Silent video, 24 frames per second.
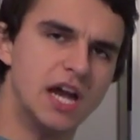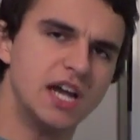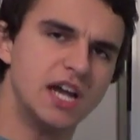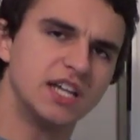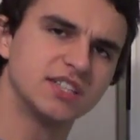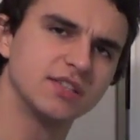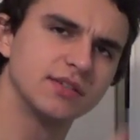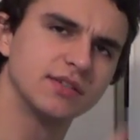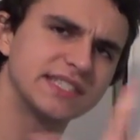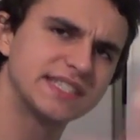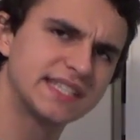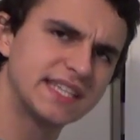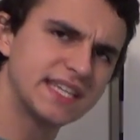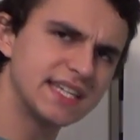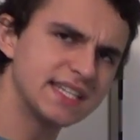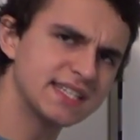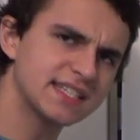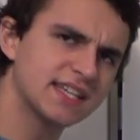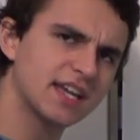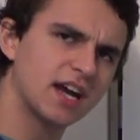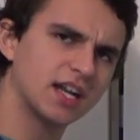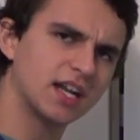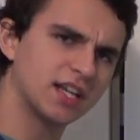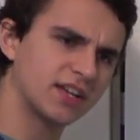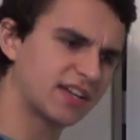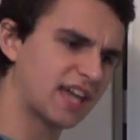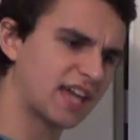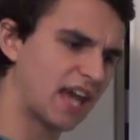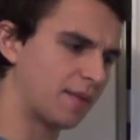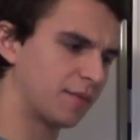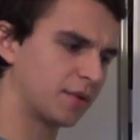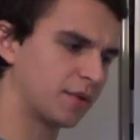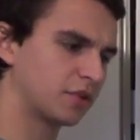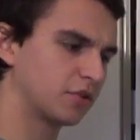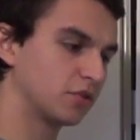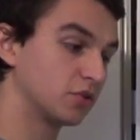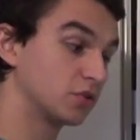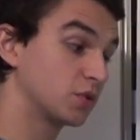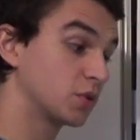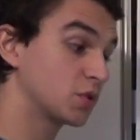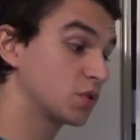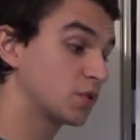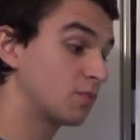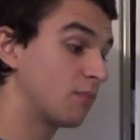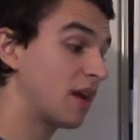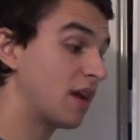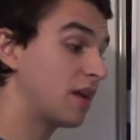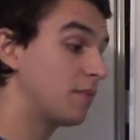So it's these kind of chemicals
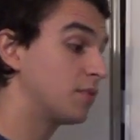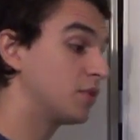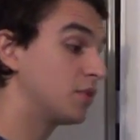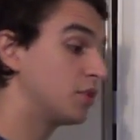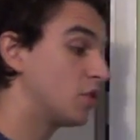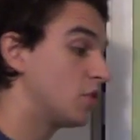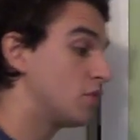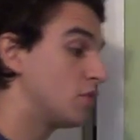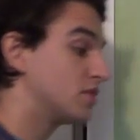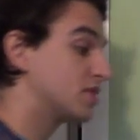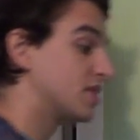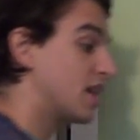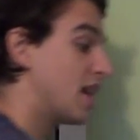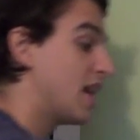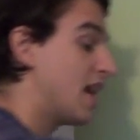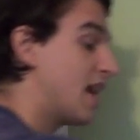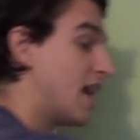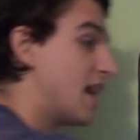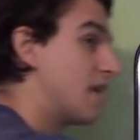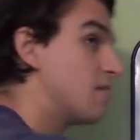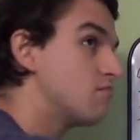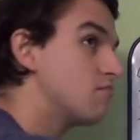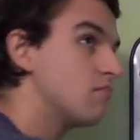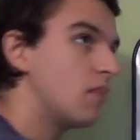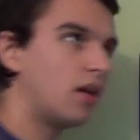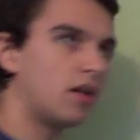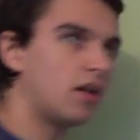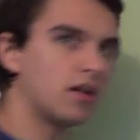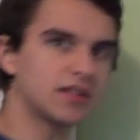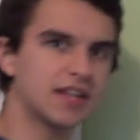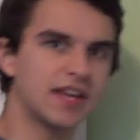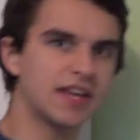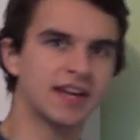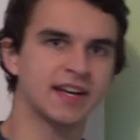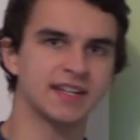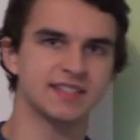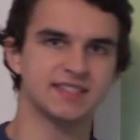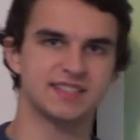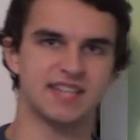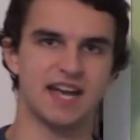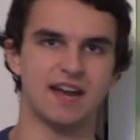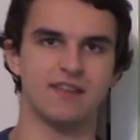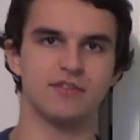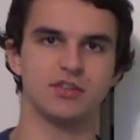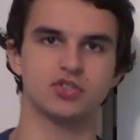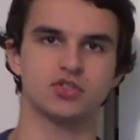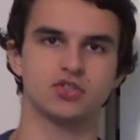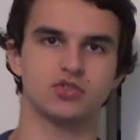which may be used in marking a
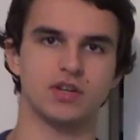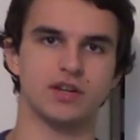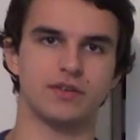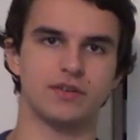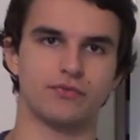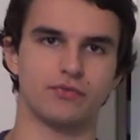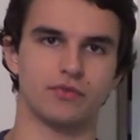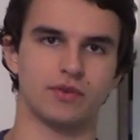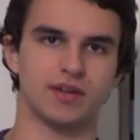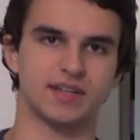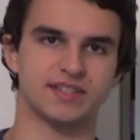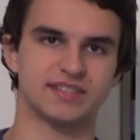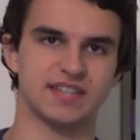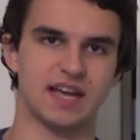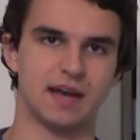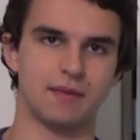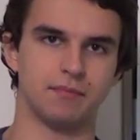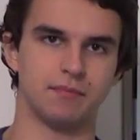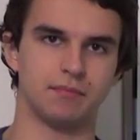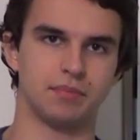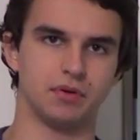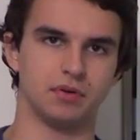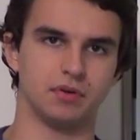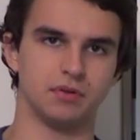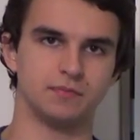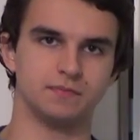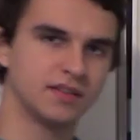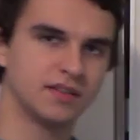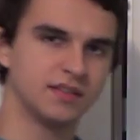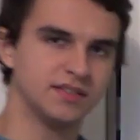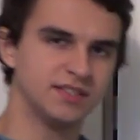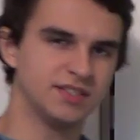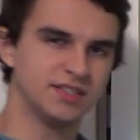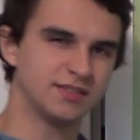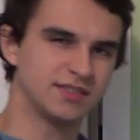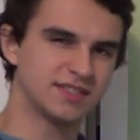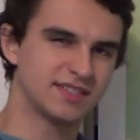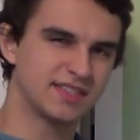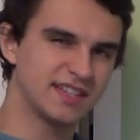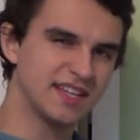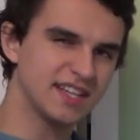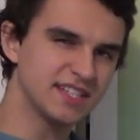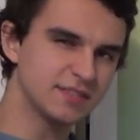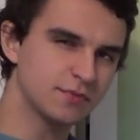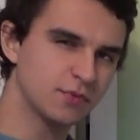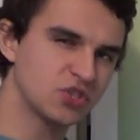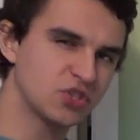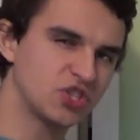territory, for example. So it's
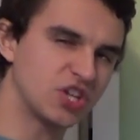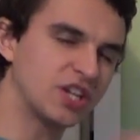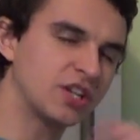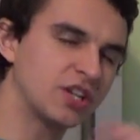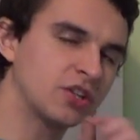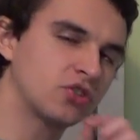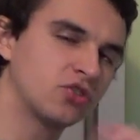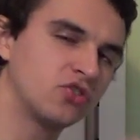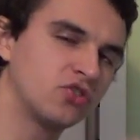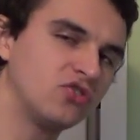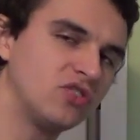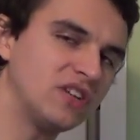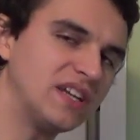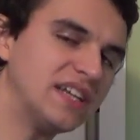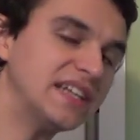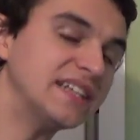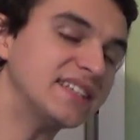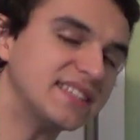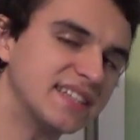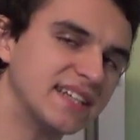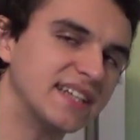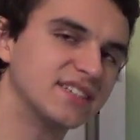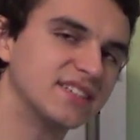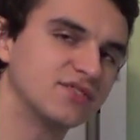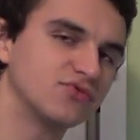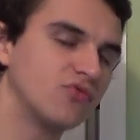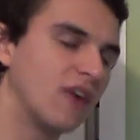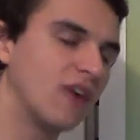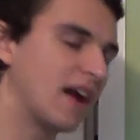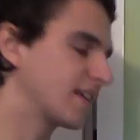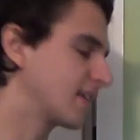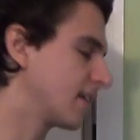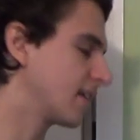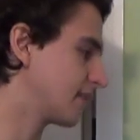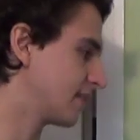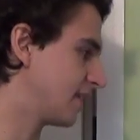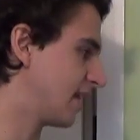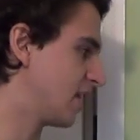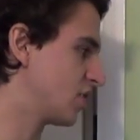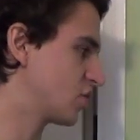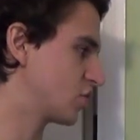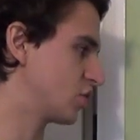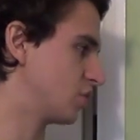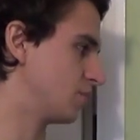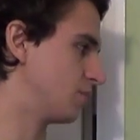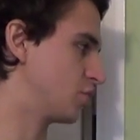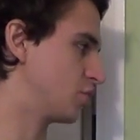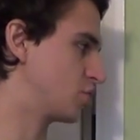this which increases
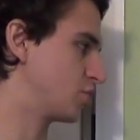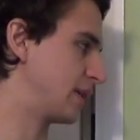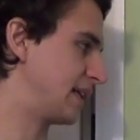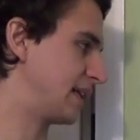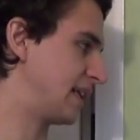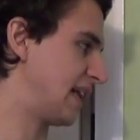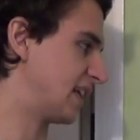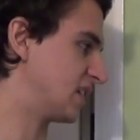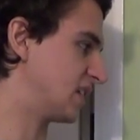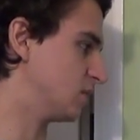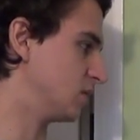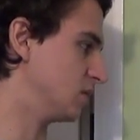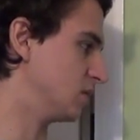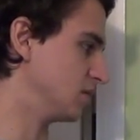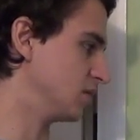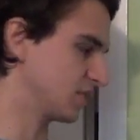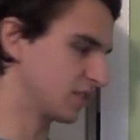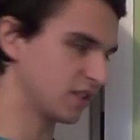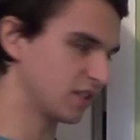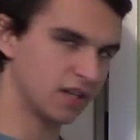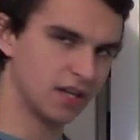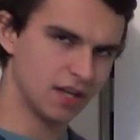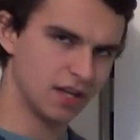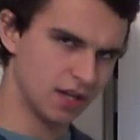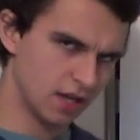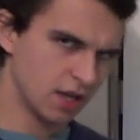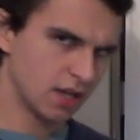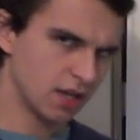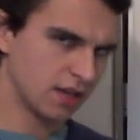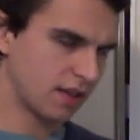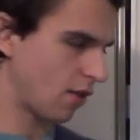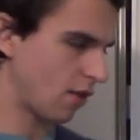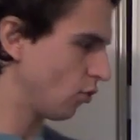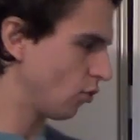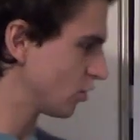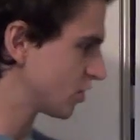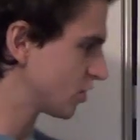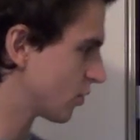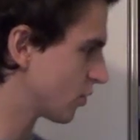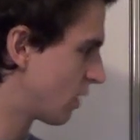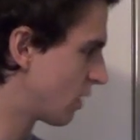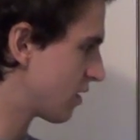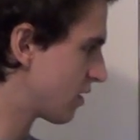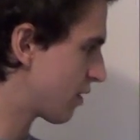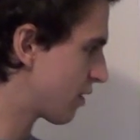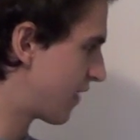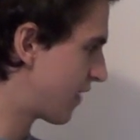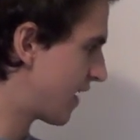recognition between animals. There are also
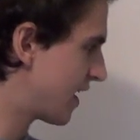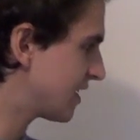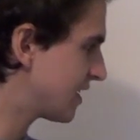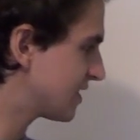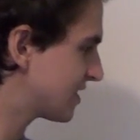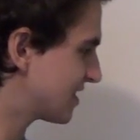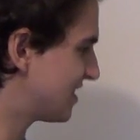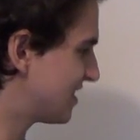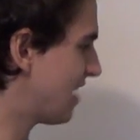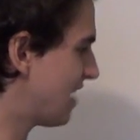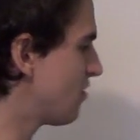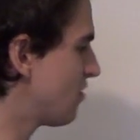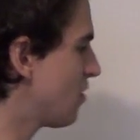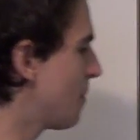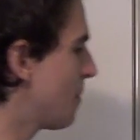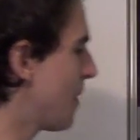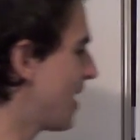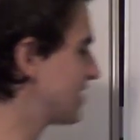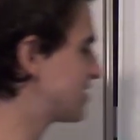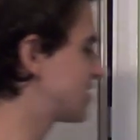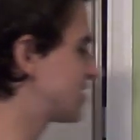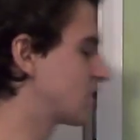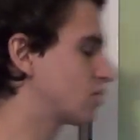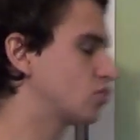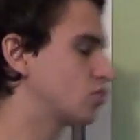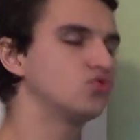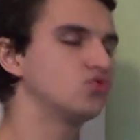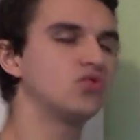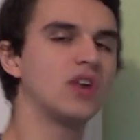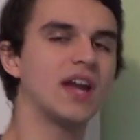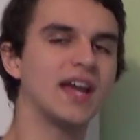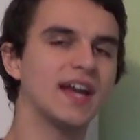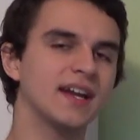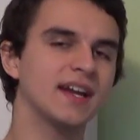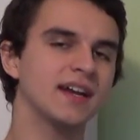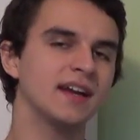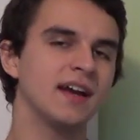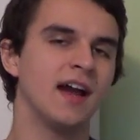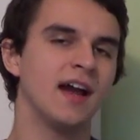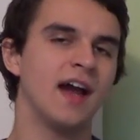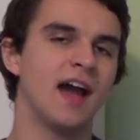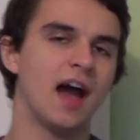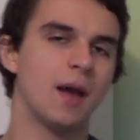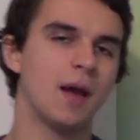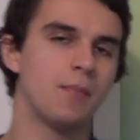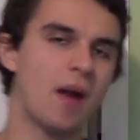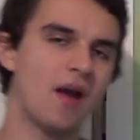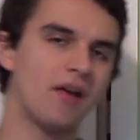other things. An aromatic ring
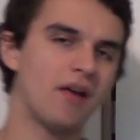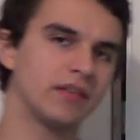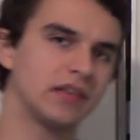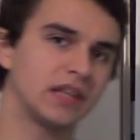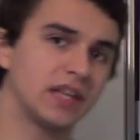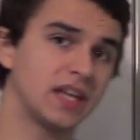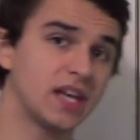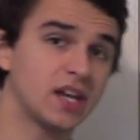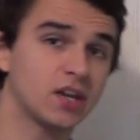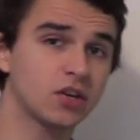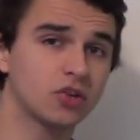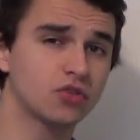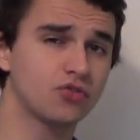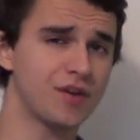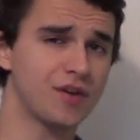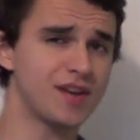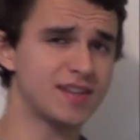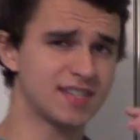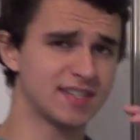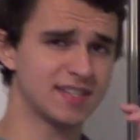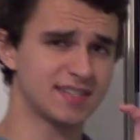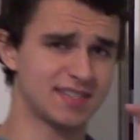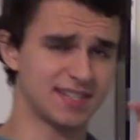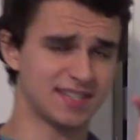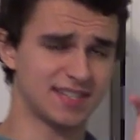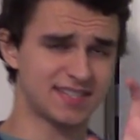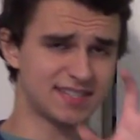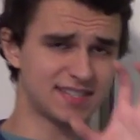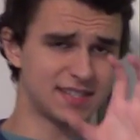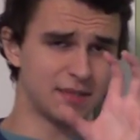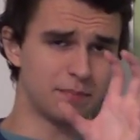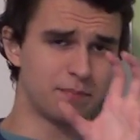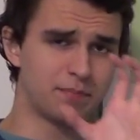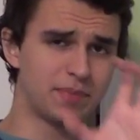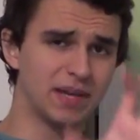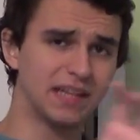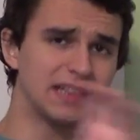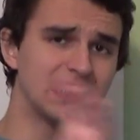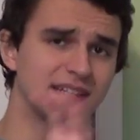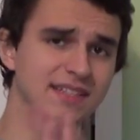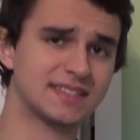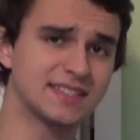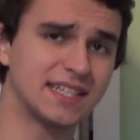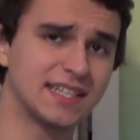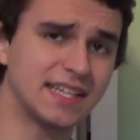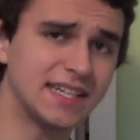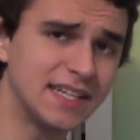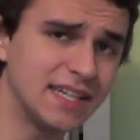apparently increases the
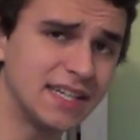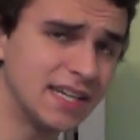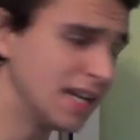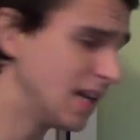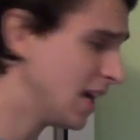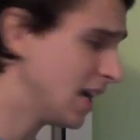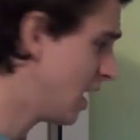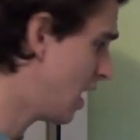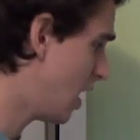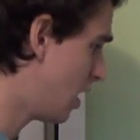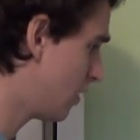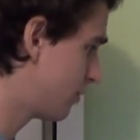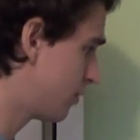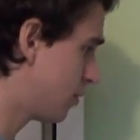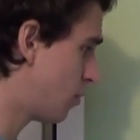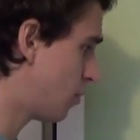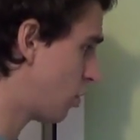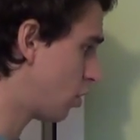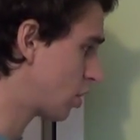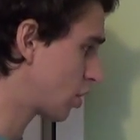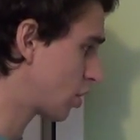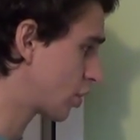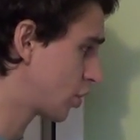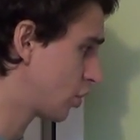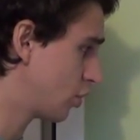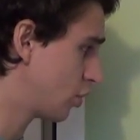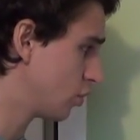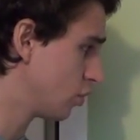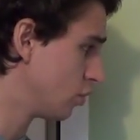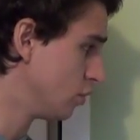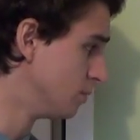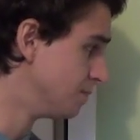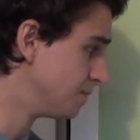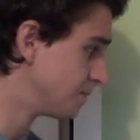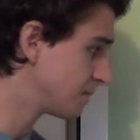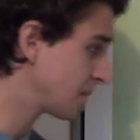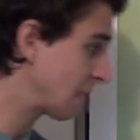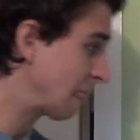stability of a molecule.